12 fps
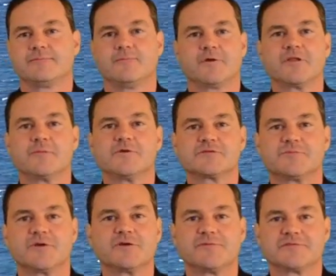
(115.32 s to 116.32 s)
one of the most
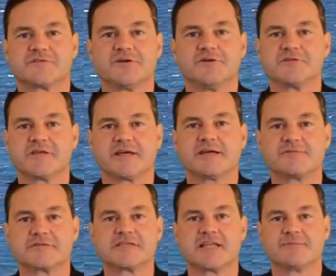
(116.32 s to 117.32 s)
beautiful stones I'd ever
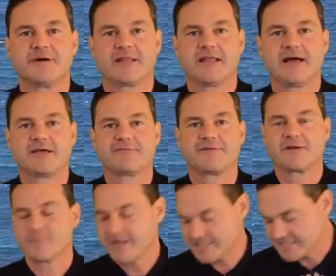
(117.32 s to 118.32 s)
seen in my life. I
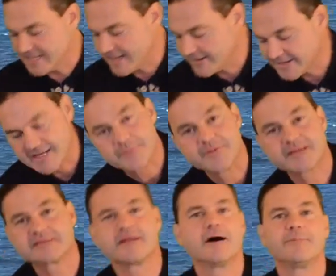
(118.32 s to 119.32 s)
reached down and I
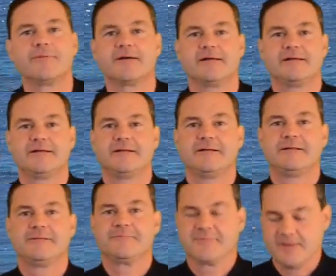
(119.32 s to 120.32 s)
picked it up.
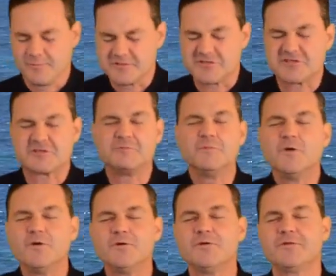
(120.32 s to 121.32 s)
It was
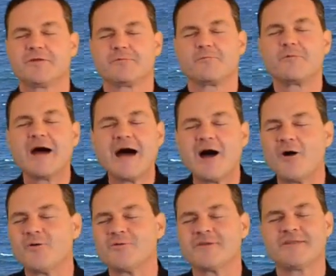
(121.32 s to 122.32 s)
smooth and
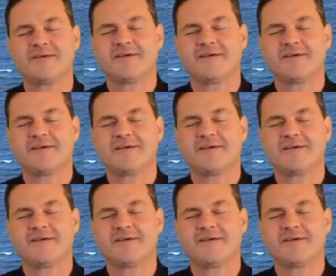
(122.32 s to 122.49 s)
round